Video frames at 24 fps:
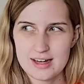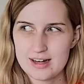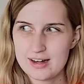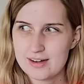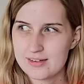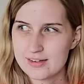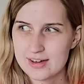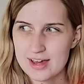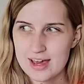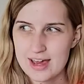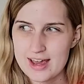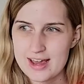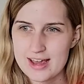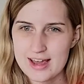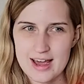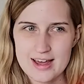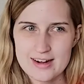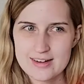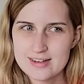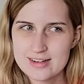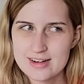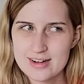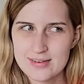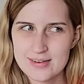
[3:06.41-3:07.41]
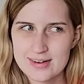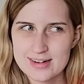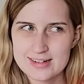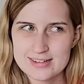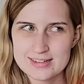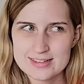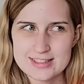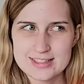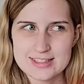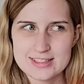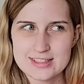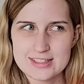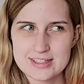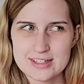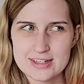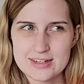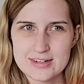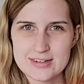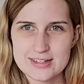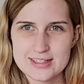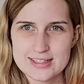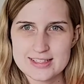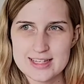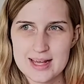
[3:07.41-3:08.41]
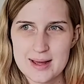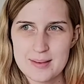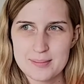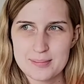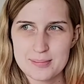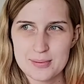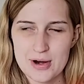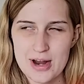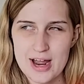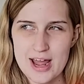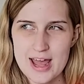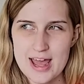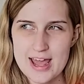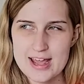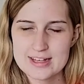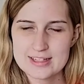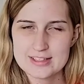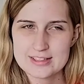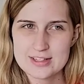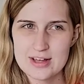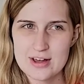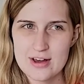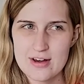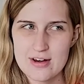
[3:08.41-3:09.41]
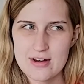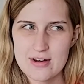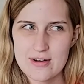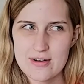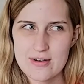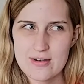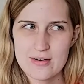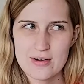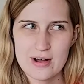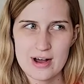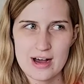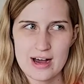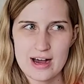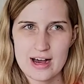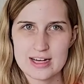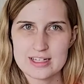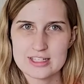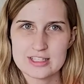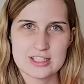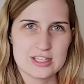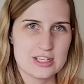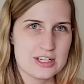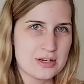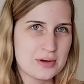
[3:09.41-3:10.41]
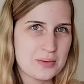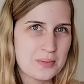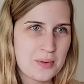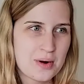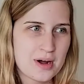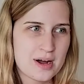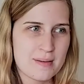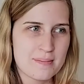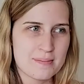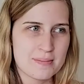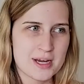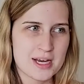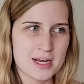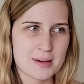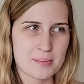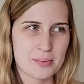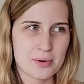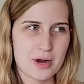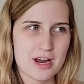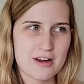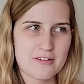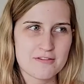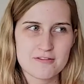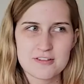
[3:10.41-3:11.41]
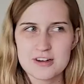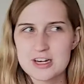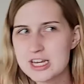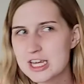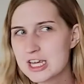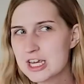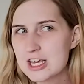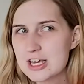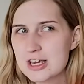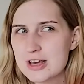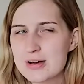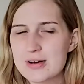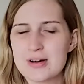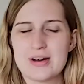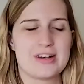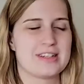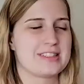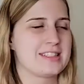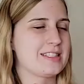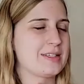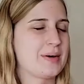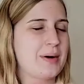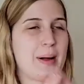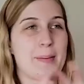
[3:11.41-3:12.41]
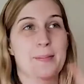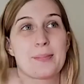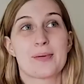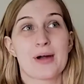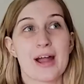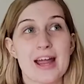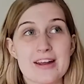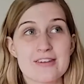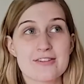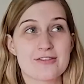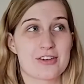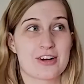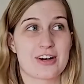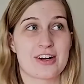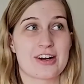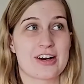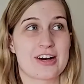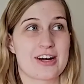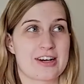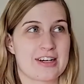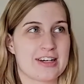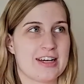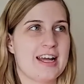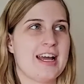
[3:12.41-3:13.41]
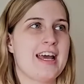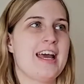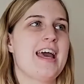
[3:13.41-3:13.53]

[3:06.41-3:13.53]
okay, I don't know what else to do except pray. So do you want me to pray for you? So I prayed for her.